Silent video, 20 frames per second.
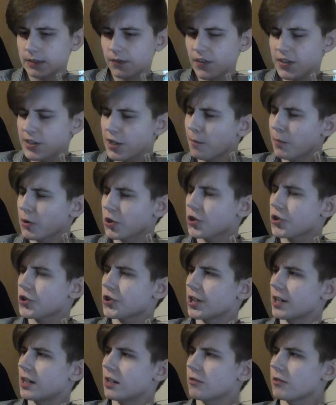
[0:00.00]
There's not much
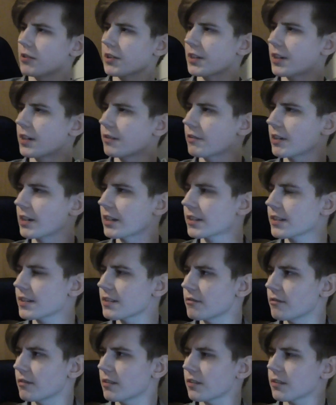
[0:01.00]
char on it, really,
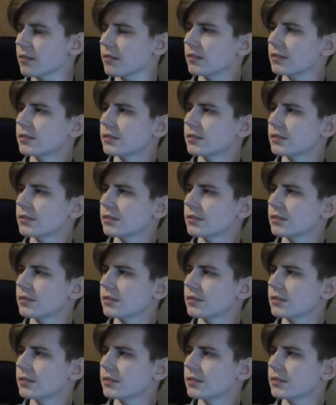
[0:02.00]
is there, either?